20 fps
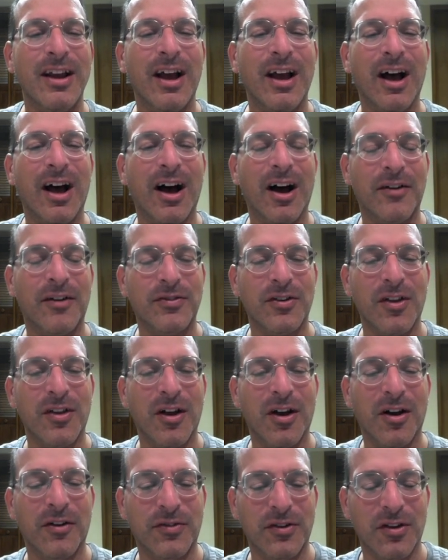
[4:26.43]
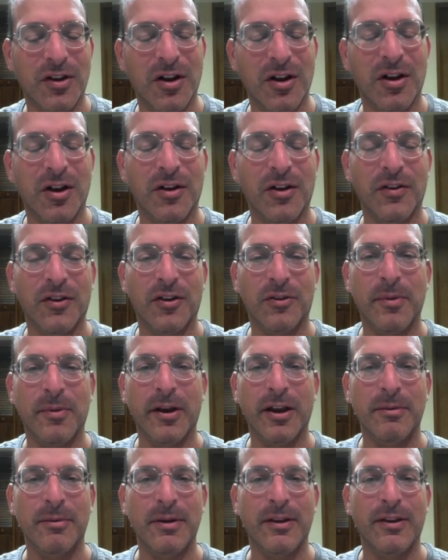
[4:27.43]
uh, for the for the, the
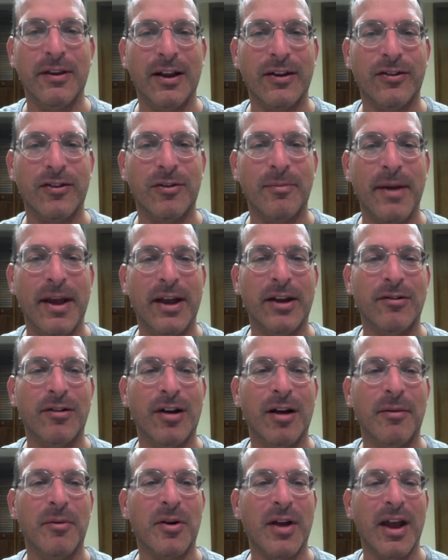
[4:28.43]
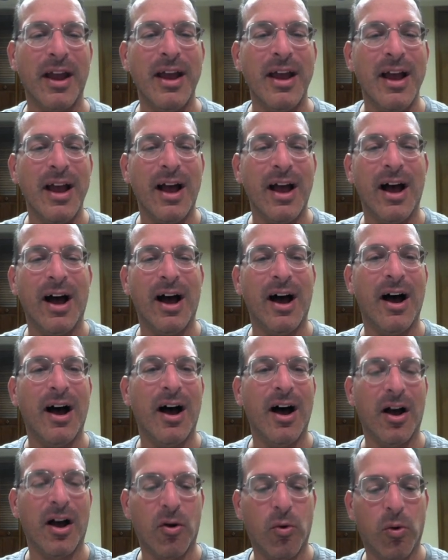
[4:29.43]
spelling bee. That's the pangram. Okay.
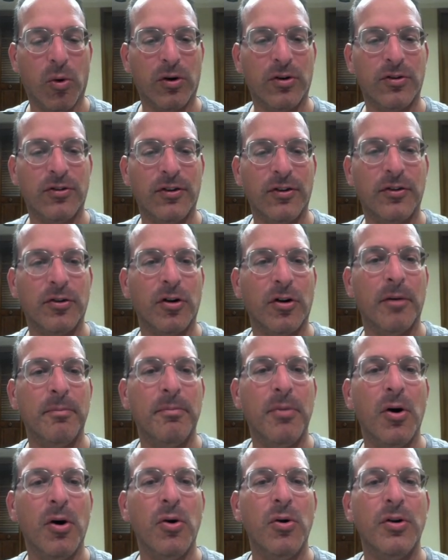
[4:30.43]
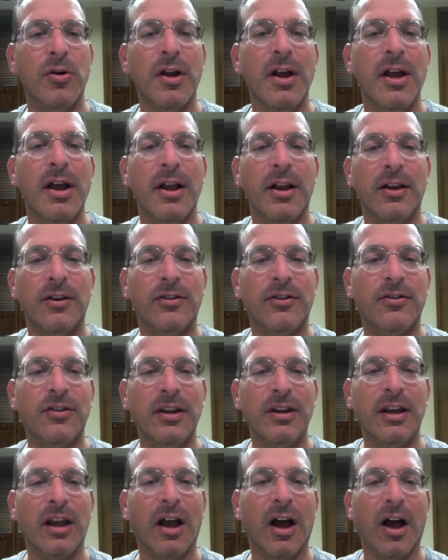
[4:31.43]
Uh, quarters is your abode.
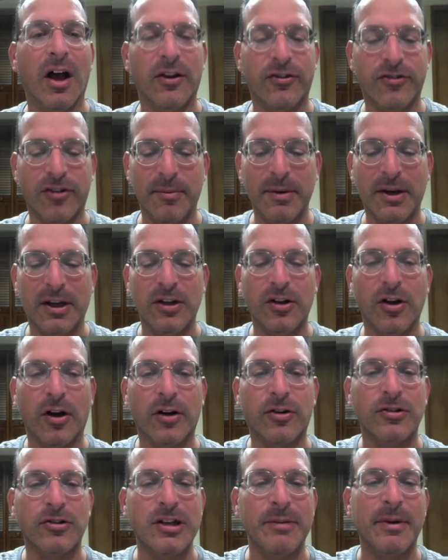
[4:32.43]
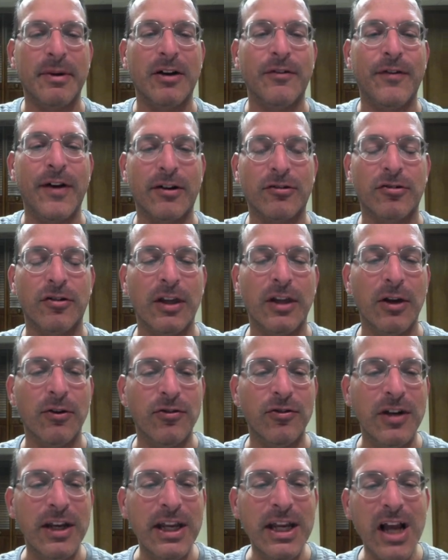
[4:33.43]
See, uh, semiconductor chip manufacturing, they use
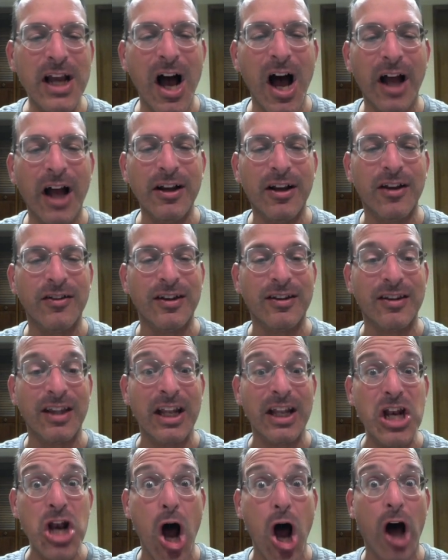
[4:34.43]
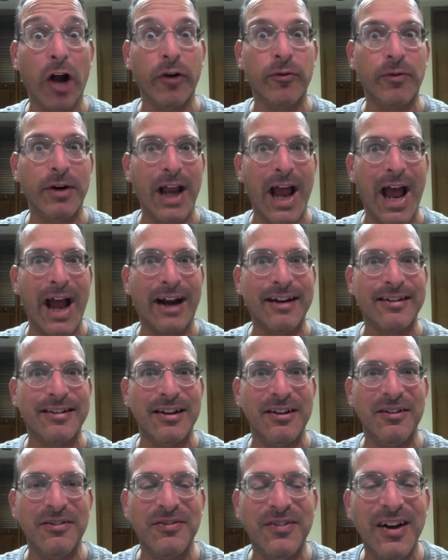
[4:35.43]
neon because it's non
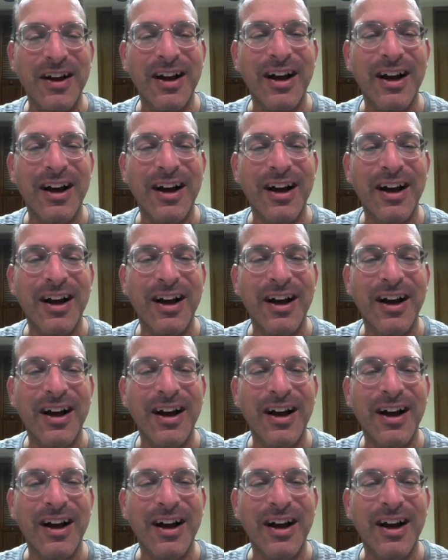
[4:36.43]
reactive.